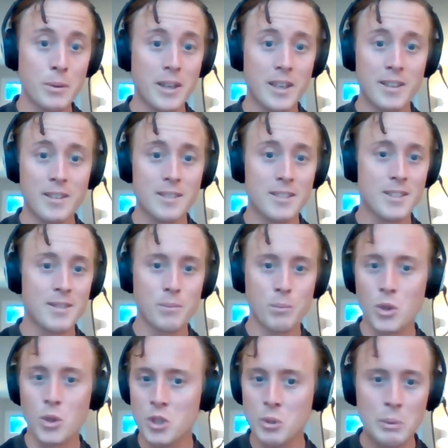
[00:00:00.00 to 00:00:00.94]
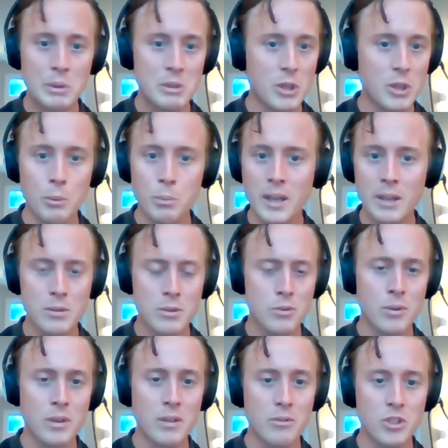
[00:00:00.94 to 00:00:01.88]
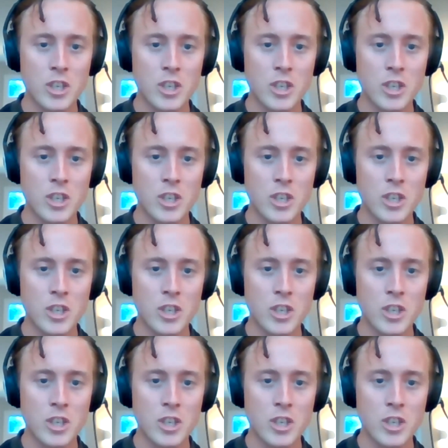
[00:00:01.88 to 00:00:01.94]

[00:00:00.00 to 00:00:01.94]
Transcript: and washing with soap gets rid of